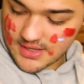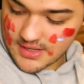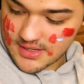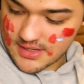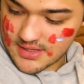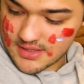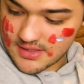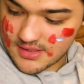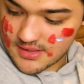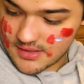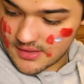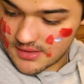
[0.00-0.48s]

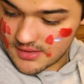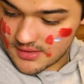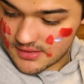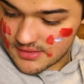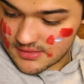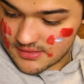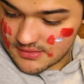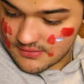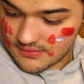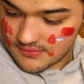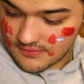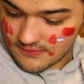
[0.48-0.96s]

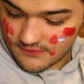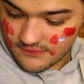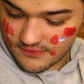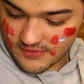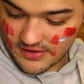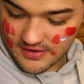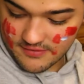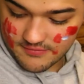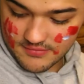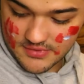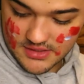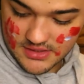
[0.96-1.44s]
And
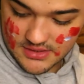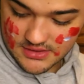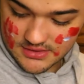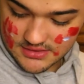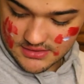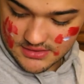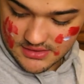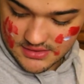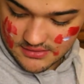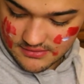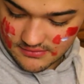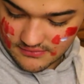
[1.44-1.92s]
5 minutes,
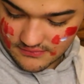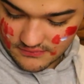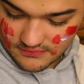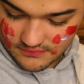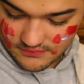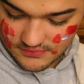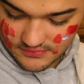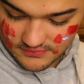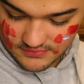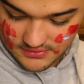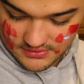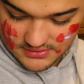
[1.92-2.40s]
yeah,
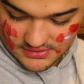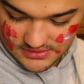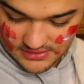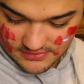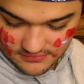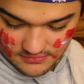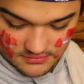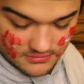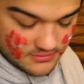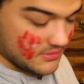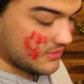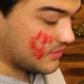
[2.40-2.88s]

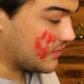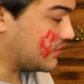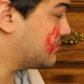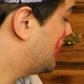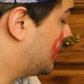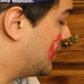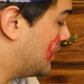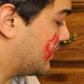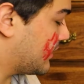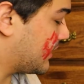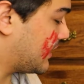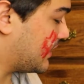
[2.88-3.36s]
57, all right.
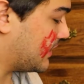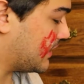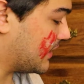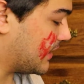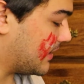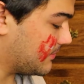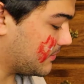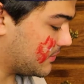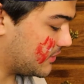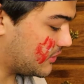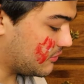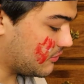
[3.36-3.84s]
Okay,
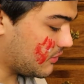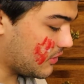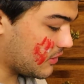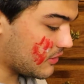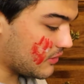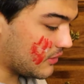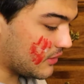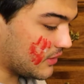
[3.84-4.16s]
I'm gonna work